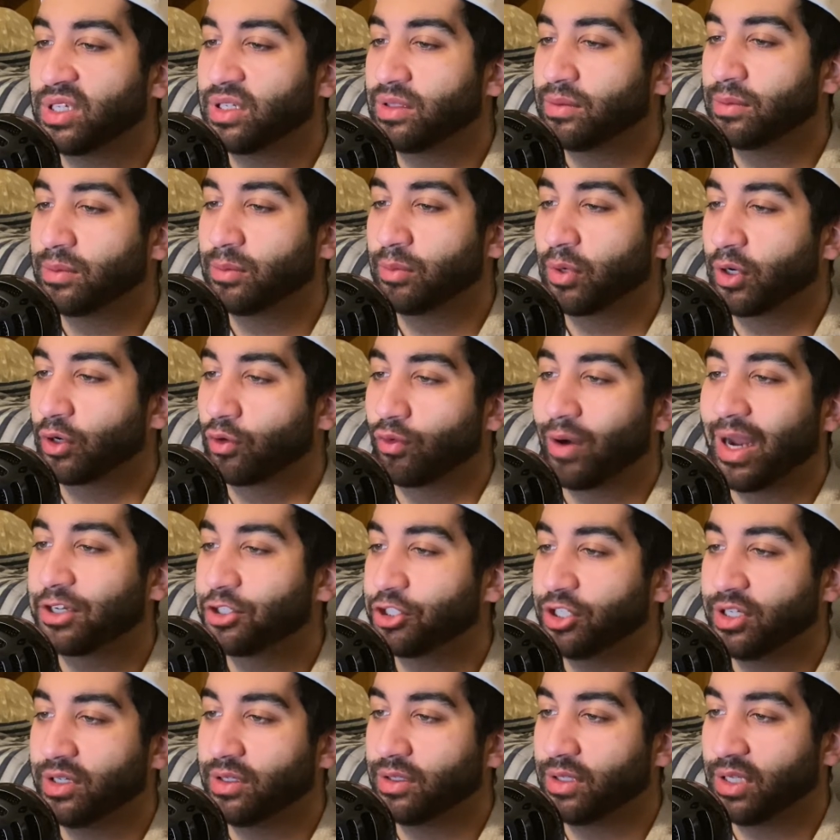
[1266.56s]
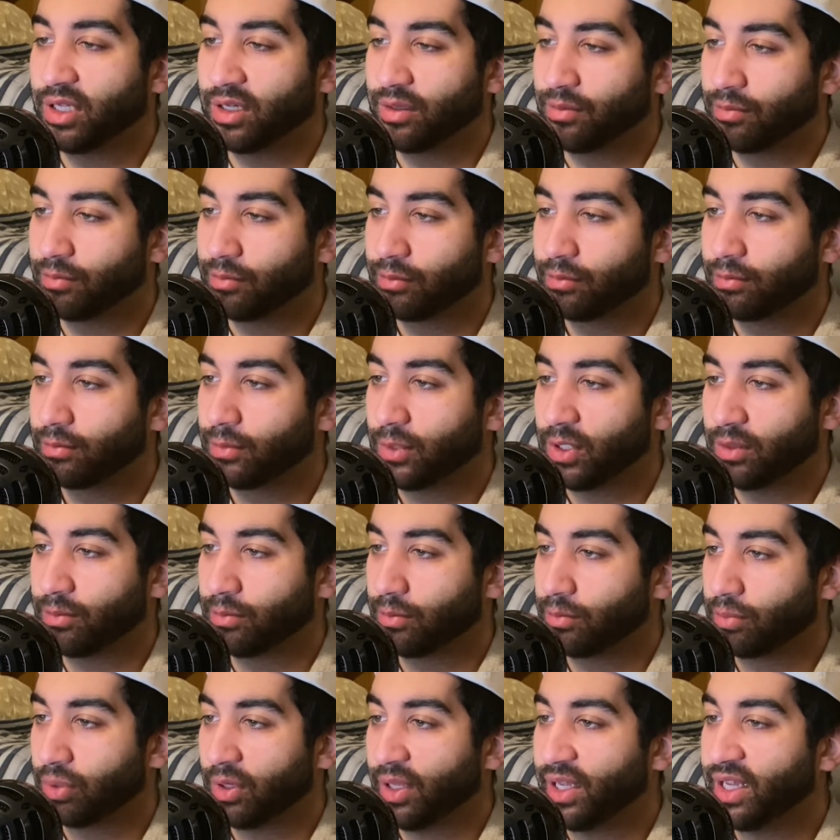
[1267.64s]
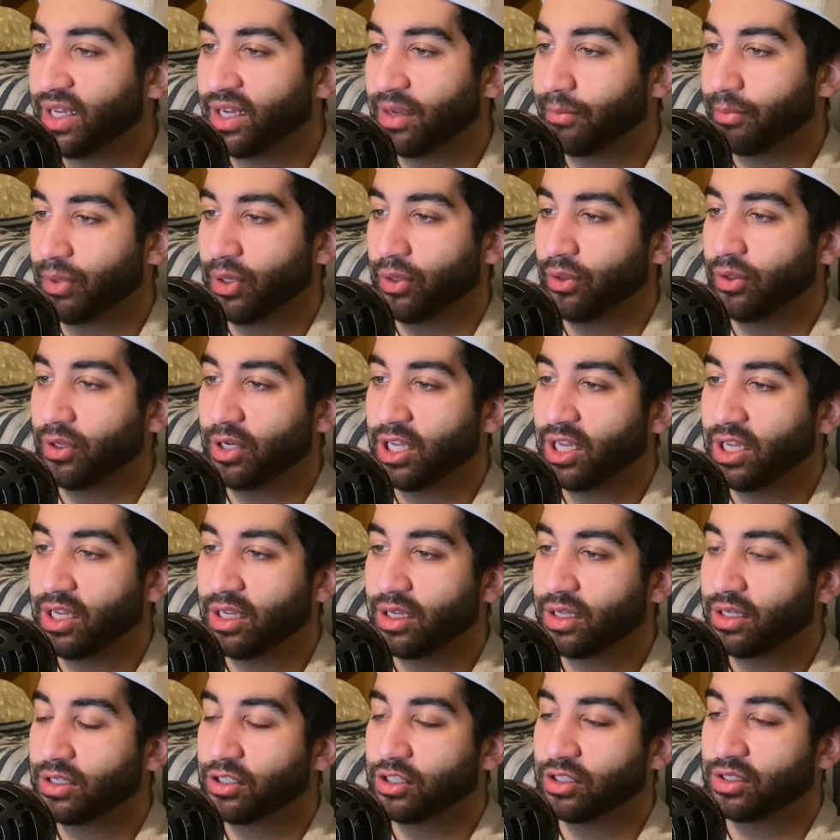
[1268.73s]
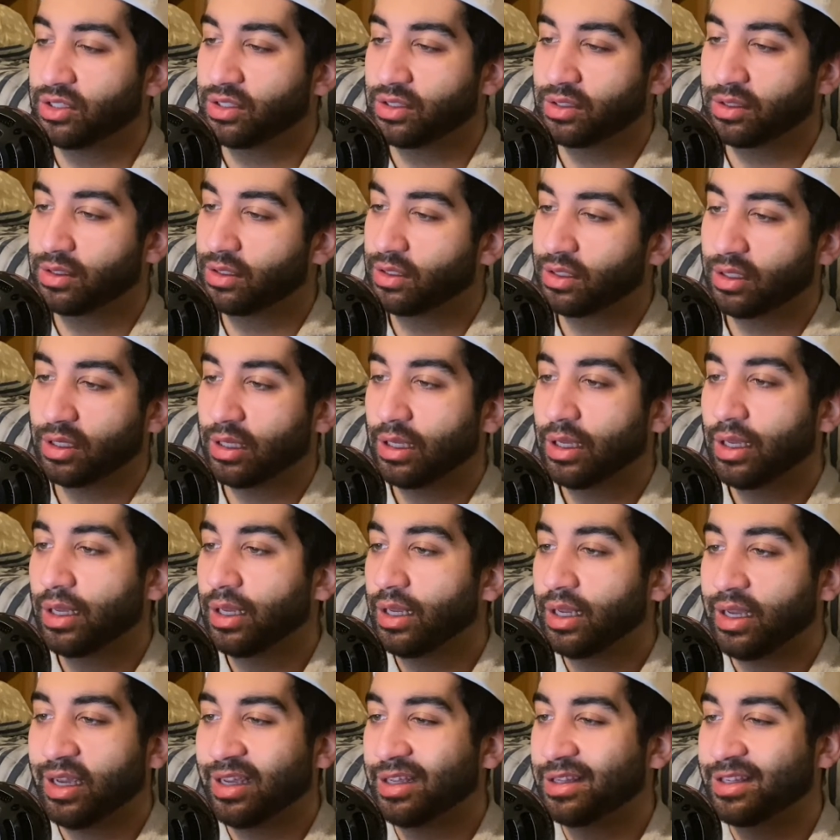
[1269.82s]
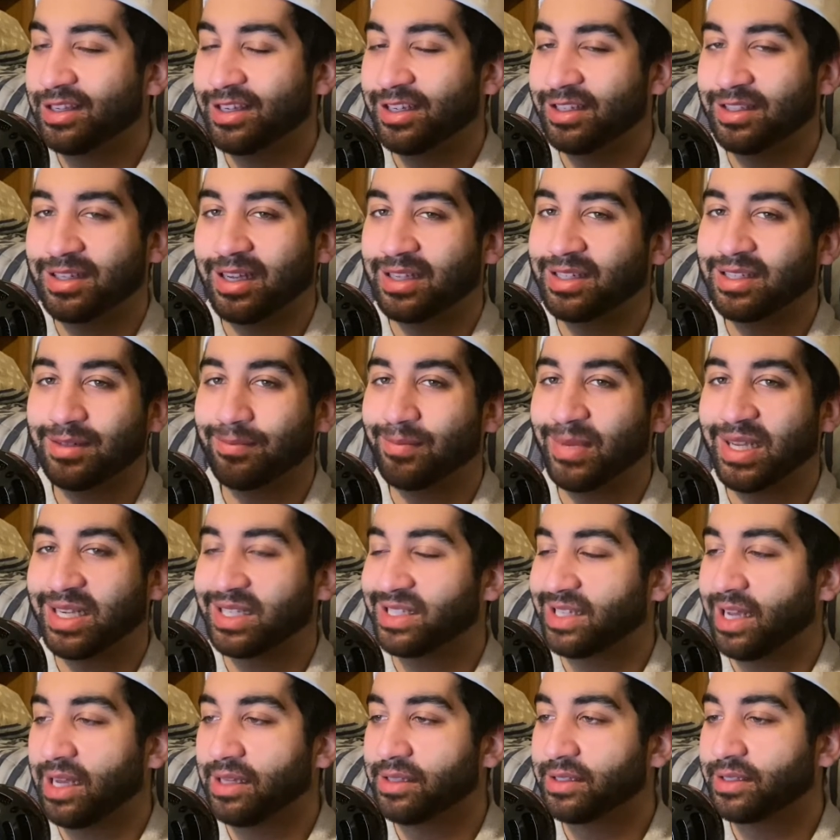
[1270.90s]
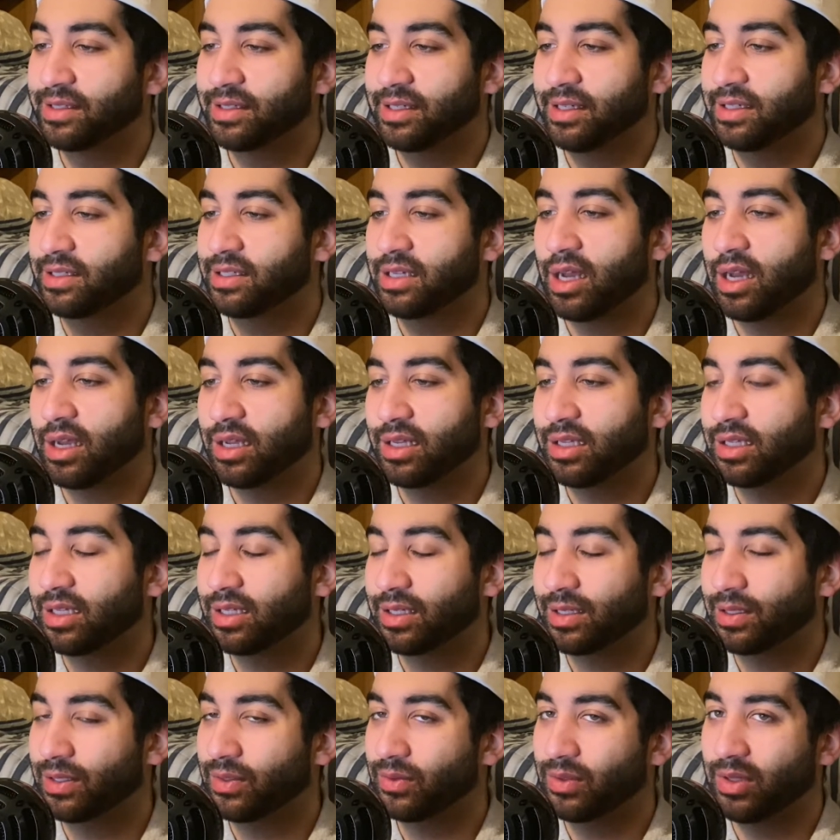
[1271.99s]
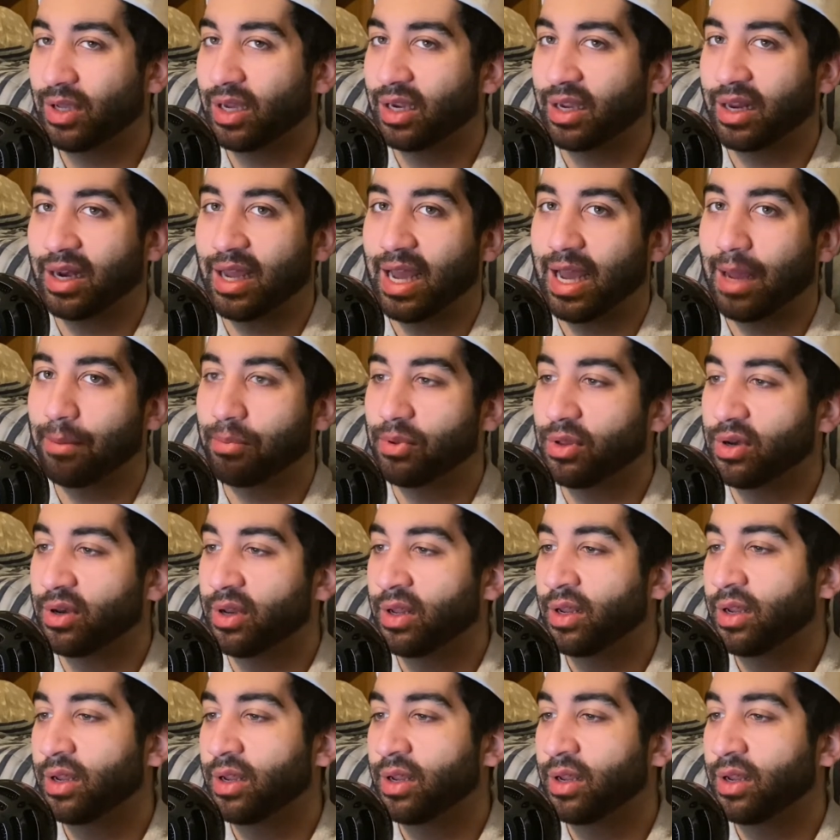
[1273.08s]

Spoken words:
regression in playing ability. It just doesn't make sense. It's not gonna happen.